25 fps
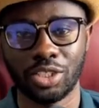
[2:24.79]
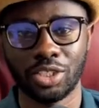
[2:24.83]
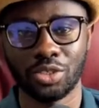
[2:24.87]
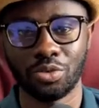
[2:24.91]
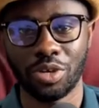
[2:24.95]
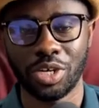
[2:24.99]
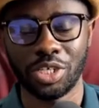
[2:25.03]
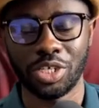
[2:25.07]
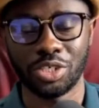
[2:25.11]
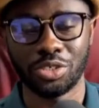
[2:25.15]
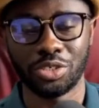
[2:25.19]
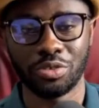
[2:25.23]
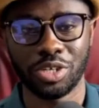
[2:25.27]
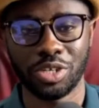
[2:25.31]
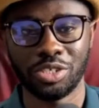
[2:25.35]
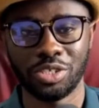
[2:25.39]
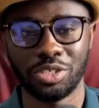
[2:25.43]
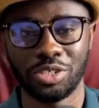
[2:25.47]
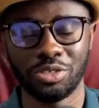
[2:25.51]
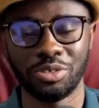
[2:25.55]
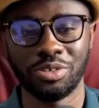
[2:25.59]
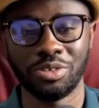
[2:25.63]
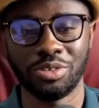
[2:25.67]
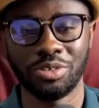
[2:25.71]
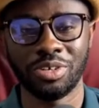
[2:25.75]
twenty
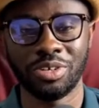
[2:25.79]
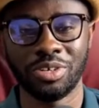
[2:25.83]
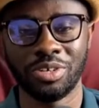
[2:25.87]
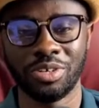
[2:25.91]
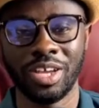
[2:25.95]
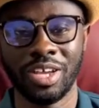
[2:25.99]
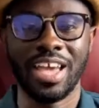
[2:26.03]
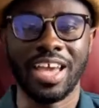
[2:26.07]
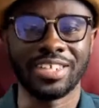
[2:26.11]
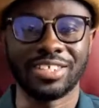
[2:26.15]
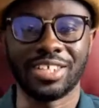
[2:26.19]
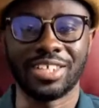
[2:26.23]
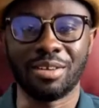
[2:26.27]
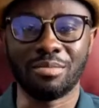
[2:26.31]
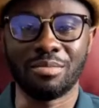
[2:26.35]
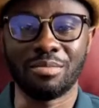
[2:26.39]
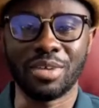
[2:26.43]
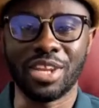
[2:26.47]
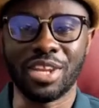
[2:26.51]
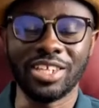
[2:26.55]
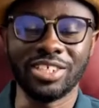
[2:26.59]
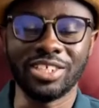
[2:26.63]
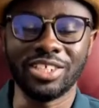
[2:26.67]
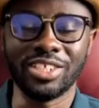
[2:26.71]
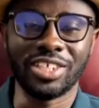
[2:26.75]
twenty-two
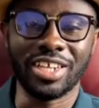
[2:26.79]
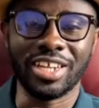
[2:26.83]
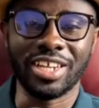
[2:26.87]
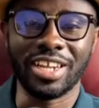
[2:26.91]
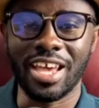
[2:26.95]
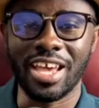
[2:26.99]
examination.